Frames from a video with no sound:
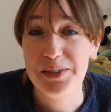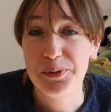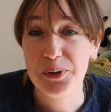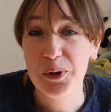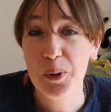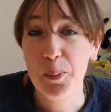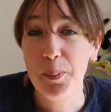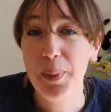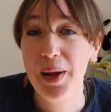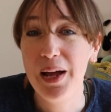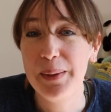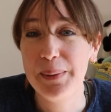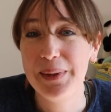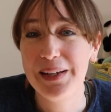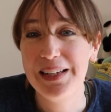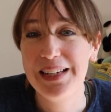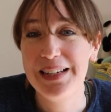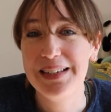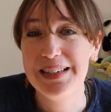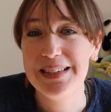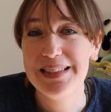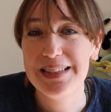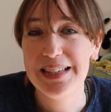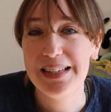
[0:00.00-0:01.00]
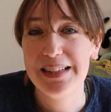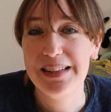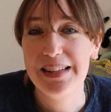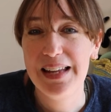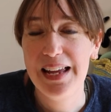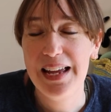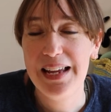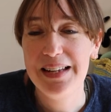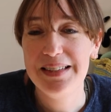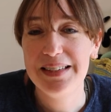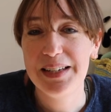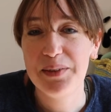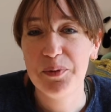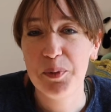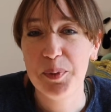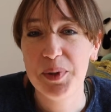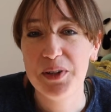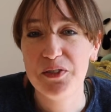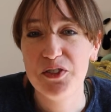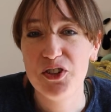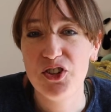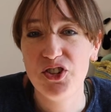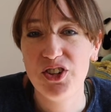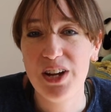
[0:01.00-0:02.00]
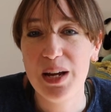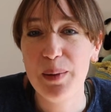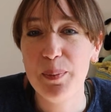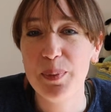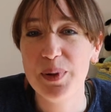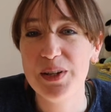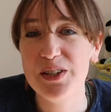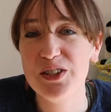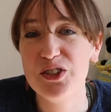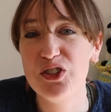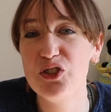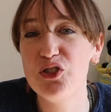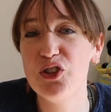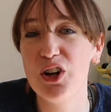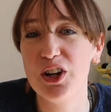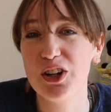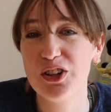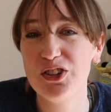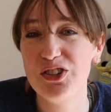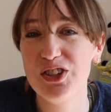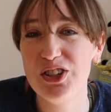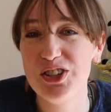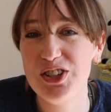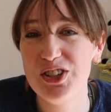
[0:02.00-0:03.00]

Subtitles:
We've got pipe cleaners in there to give a bit of shape and structure